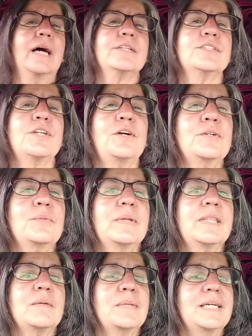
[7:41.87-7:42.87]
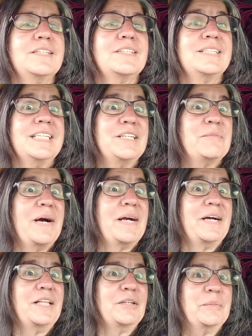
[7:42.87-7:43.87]
I started with the mint in my
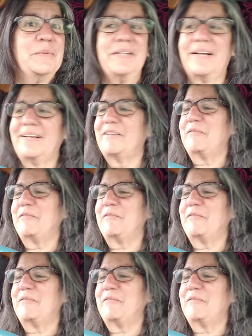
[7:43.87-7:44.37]
color book.